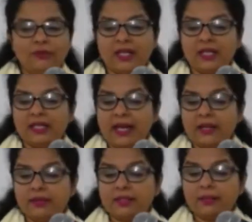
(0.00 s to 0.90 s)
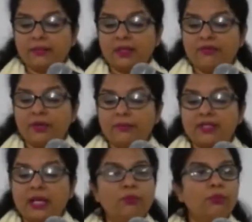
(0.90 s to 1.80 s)
We can gather something from
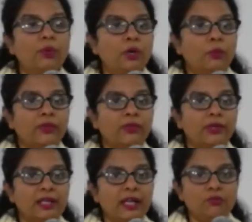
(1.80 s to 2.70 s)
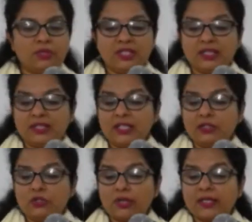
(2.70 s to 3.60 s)
Psalm 139 verse 16.
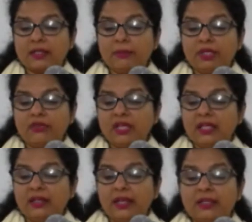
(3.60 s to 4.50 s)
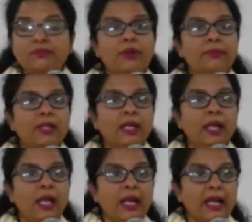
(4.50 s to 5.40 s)
So can somebody read that from the
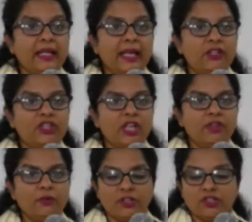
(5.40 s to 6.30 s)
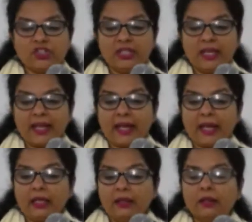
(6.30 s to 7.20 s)
NKJV version
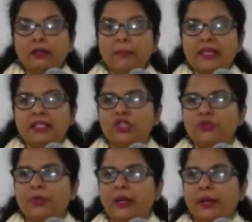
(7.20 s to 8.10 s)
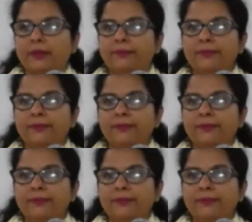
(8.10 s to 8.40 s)
and the Message Bible?